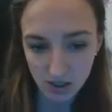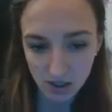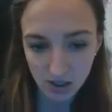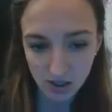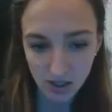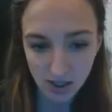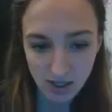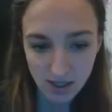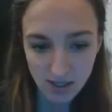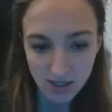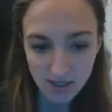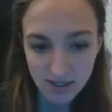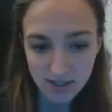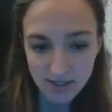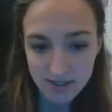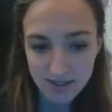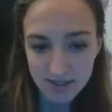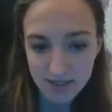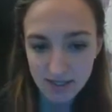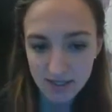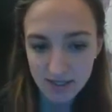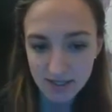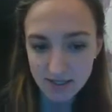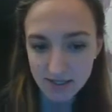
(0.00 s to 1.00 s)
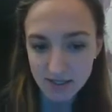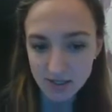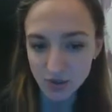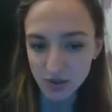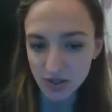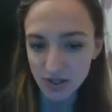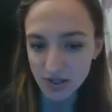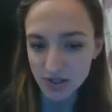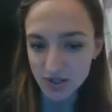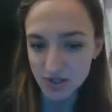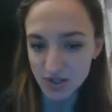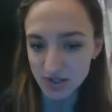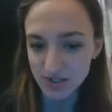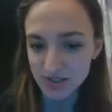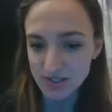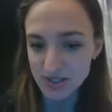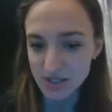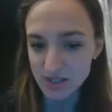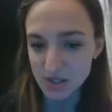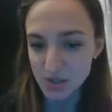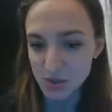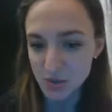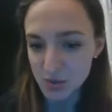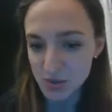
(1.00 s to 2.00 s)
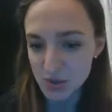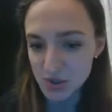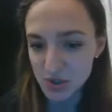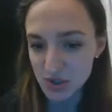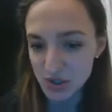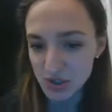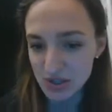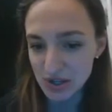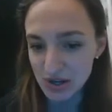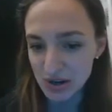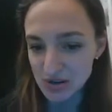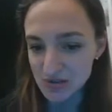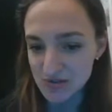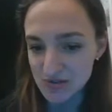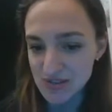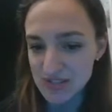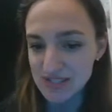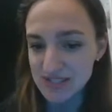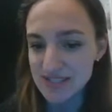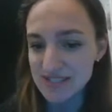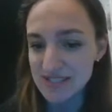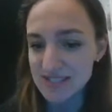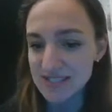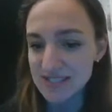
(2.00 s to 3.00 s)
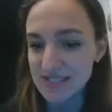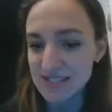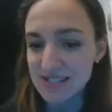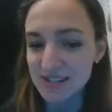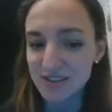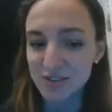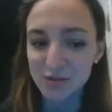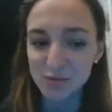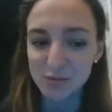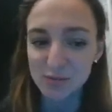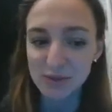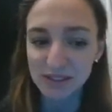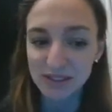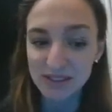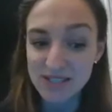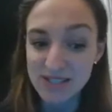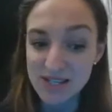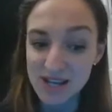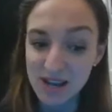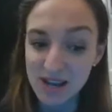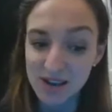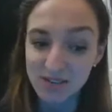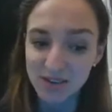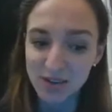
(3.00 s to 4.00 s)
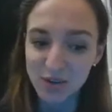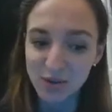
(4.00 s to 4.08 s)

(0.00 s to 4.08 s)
higher state education institution of the city of Poltava,